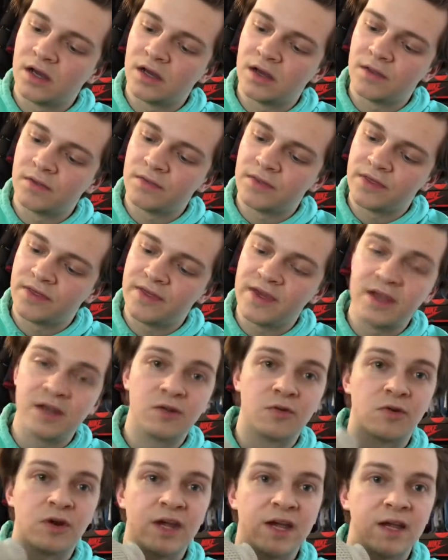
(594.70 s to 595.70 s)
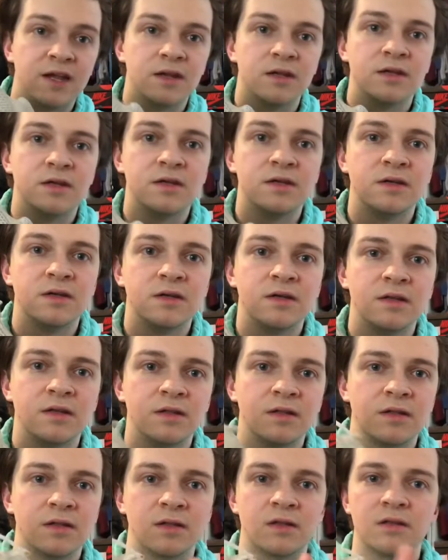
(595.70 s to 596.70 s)
thin grain
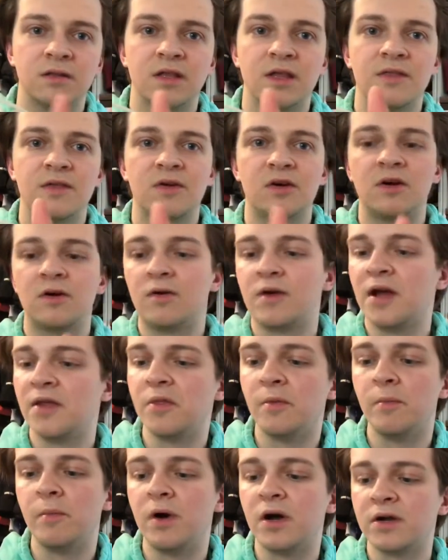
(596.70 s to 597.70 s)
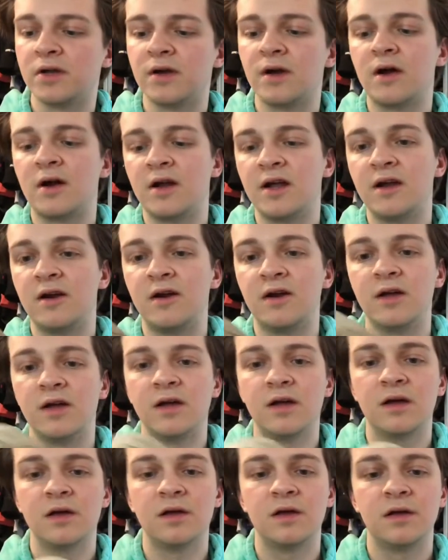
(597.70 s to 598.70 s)
leather around the mudguard
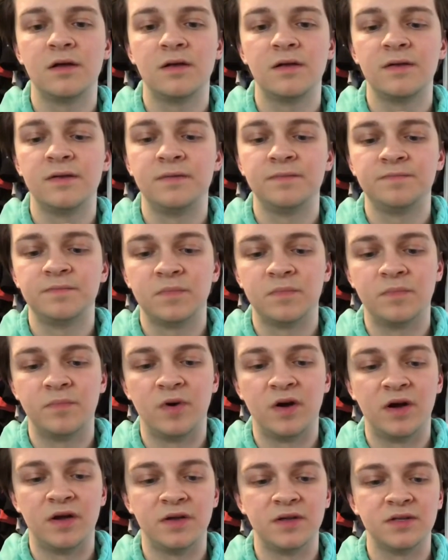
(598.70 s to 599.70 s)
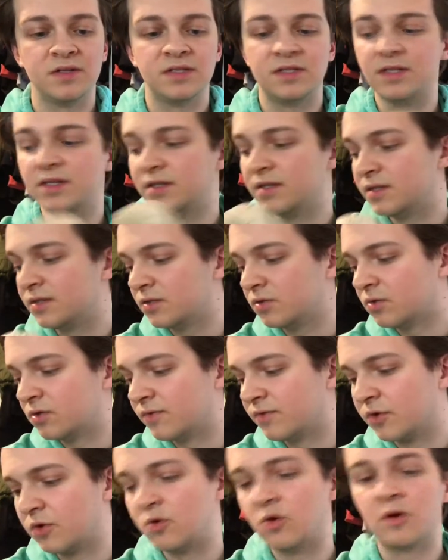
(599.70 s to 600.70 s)
area. but you can see sort of
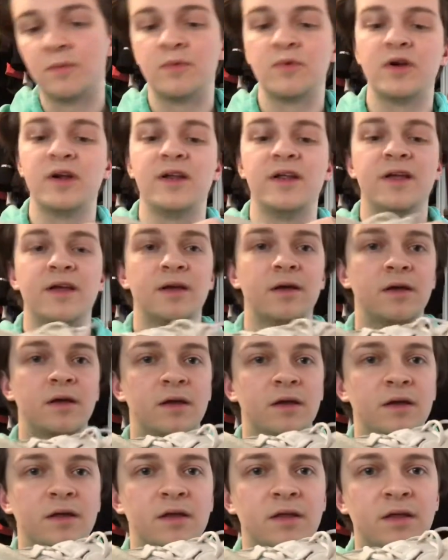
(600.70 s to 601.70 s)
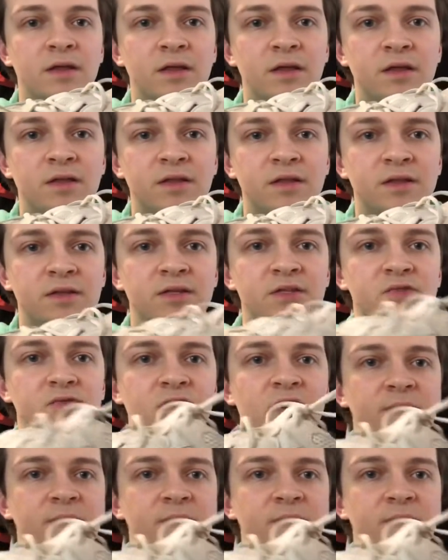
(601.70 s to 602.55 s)
incorporating this rubber